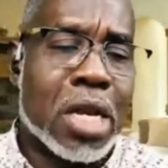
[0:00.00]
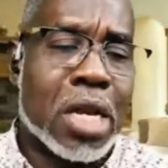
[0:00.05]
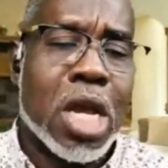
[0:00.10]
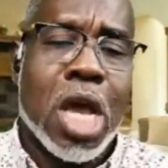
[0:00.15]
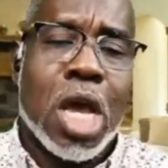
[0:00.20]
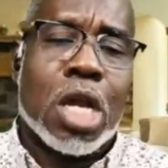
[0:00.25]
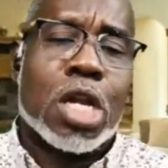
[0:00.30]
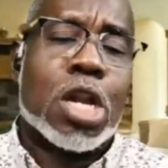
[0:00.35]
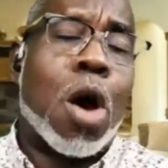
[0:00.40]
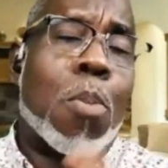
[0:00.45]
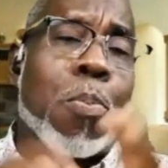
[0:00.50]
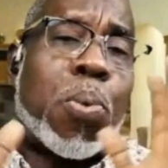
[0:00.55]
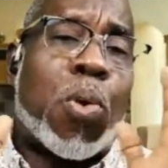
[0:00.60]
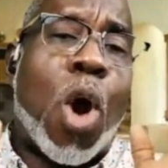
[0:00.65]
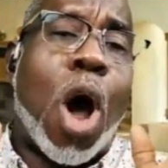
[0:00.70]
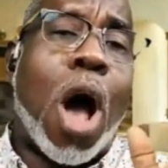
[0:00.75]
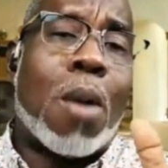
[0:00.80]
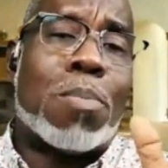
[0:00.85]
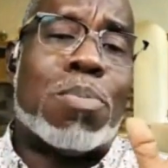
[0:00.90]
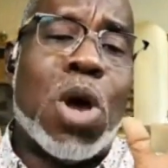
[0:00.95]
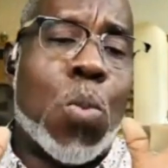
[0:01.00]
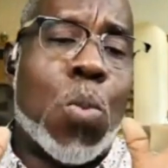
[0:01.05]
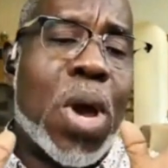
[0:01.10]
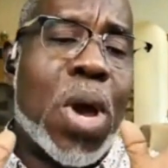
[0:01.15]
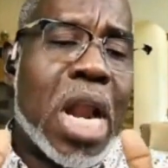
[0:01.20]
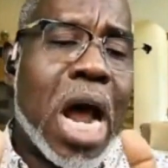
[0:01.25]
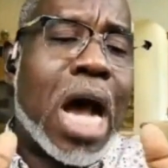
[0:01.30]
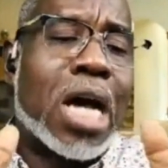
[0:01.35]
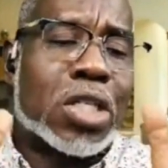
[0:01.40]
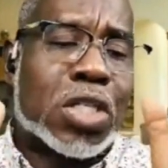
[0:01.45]
The problem with
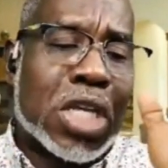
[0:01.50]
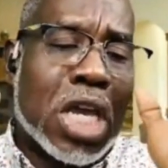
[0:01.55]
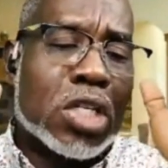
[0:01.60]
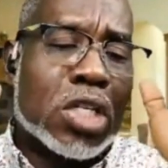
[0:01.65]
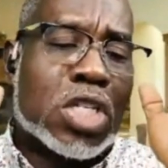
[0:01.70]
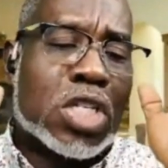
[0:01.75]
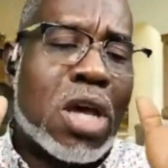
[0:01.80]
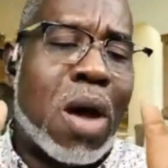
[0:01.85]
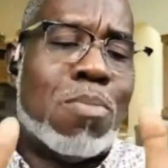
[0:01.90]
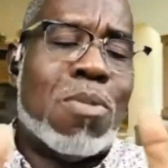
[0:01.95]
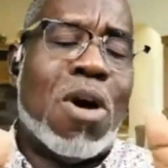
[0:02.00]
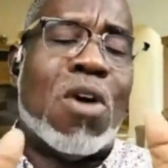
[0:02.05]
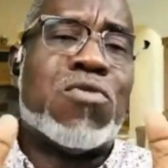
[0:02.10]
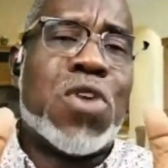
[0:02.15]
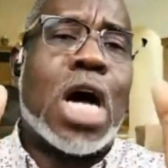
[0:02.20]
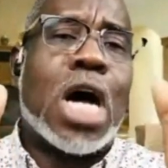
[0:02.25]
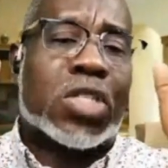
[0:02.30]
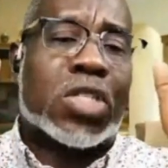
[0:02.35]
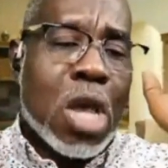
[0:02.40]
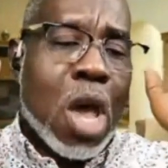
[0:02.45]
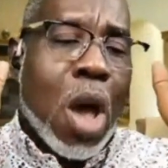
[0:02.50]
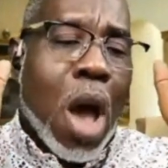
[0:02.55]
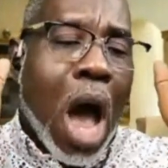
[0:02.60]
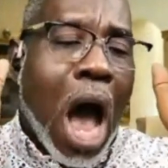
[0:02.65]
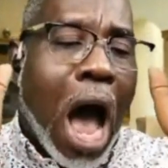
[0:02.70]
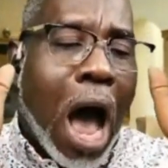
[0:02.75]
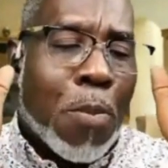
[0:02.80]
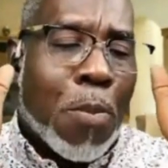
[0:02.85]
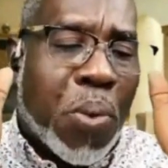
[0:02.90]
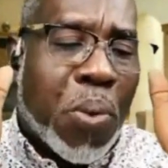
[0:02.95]
us is some of us, our
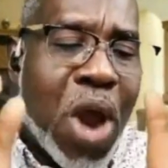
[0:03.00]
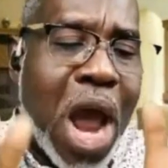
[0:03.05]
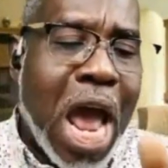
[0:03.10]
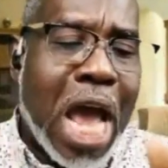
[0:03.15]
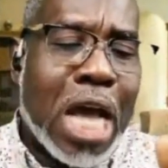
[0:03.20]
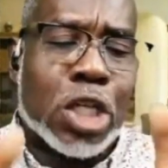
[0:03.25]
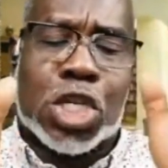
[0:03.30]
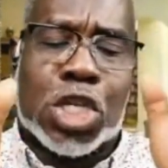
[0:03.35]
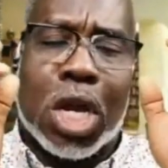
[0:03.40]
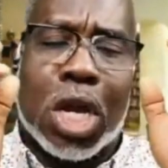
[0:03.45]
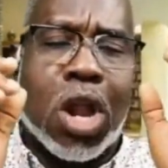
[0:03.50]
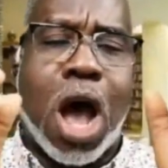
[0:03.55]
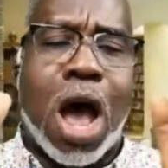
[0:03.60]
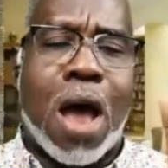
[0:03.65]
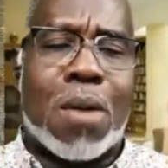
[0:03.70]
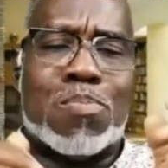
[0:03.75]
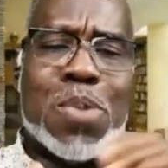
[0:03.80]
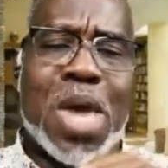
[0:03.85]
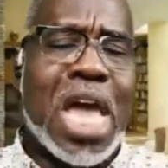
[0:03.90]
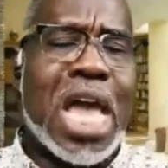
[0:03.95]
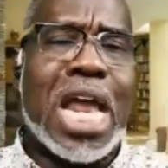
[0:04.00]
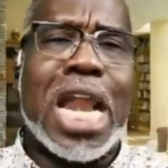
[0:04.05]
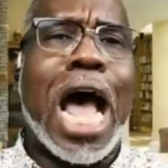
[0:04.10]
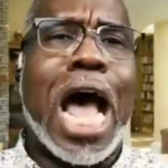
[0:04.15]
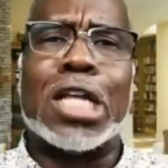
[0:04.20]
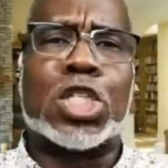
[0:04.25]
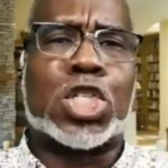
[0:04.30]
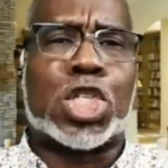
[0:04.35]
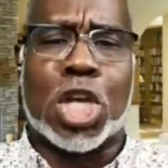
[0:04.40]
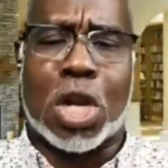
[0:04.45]
prayers are not being
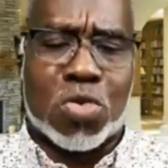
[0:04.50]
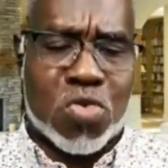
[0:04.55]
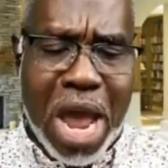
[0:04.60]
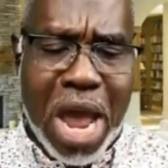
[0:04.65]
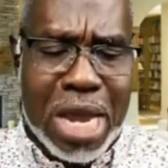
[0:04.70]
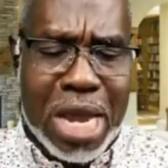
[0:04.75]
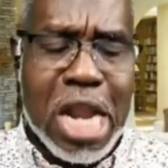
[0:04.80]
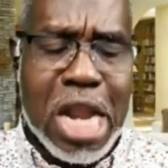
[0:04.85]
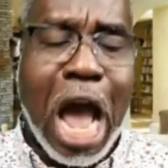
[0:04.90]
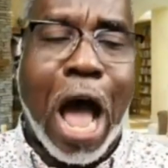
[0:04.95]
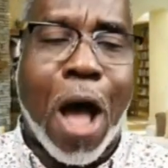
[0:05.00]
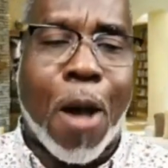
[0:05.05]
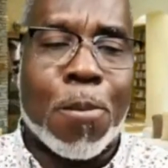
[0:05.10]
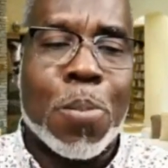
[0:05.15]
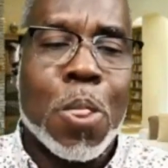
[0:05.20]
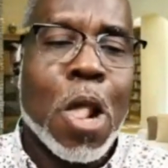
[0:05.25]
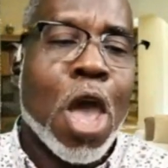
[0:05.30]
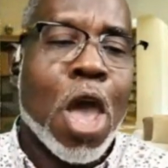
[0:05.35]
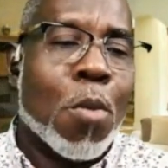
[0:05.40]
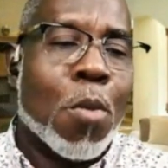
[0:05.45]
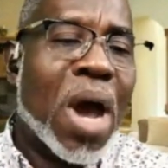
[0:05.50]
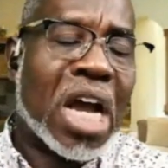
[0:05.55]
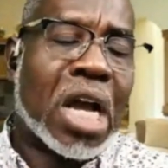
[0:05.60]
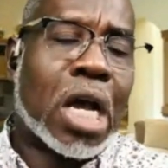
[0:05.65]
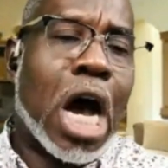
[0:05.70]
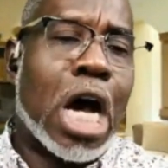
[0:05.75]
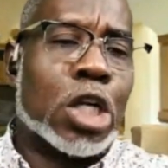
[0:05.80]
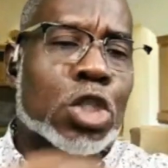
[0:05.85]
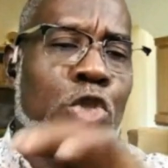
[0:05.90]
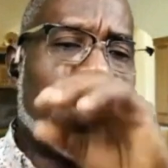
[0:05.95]
answered right now
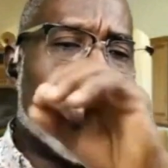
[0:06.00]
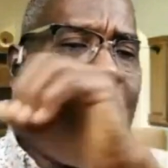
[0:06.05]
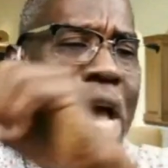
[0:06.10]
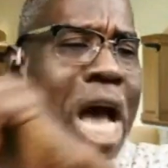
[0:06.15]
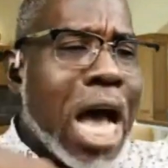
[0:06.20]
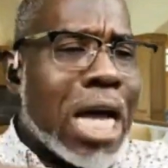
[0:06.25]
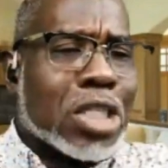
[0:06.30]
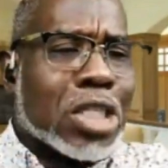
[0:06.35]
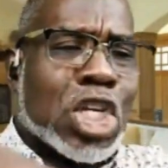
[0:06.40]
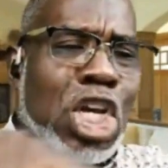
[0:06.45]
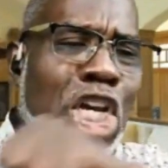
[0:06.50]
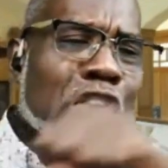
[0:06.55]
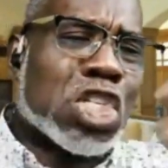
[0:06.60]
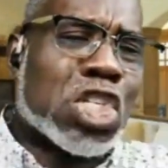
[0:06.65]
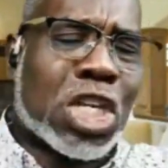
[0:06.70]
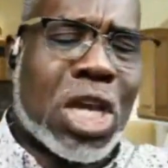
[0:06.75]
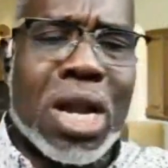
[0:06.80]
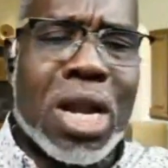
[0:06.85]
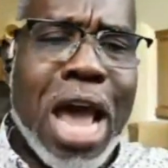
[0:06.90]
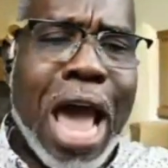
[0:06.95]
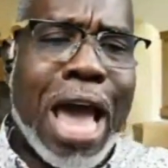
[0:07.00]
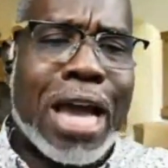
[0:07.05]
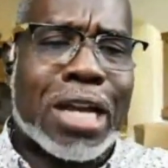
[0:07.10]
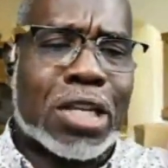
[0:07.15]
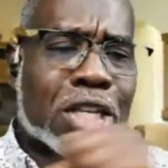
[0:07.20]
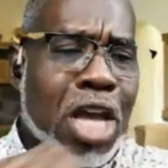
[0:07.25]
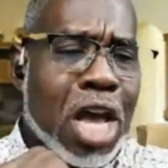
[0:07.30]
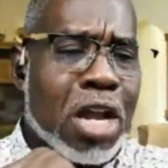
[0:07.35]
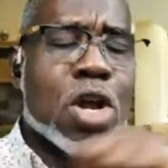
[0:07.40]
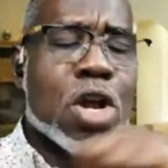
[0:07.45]
because we are disconnected
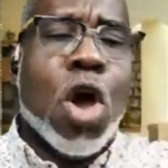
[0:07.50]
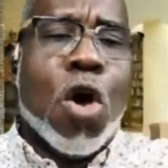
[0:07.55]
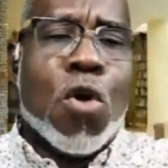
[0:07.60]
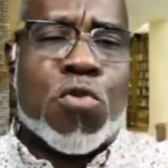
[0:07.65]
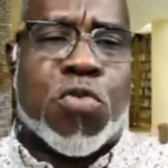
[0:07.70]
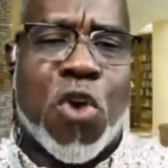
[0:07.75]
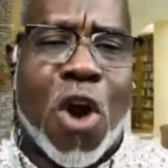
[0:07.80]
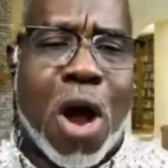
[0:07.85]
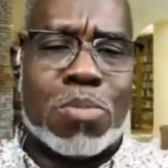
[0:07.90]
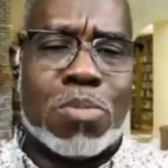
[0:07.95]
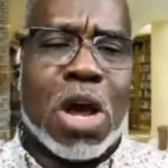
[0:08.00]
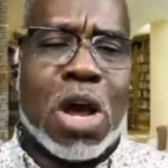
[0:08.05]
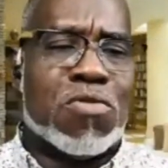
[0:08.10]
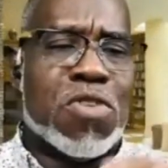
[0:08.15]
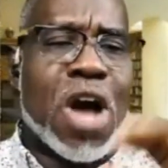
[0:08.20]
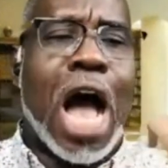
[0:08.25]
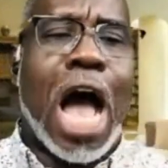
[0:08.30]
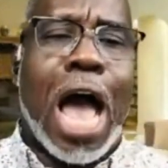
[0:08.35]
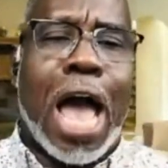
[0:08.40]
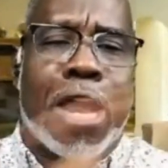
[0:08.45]
from the vine.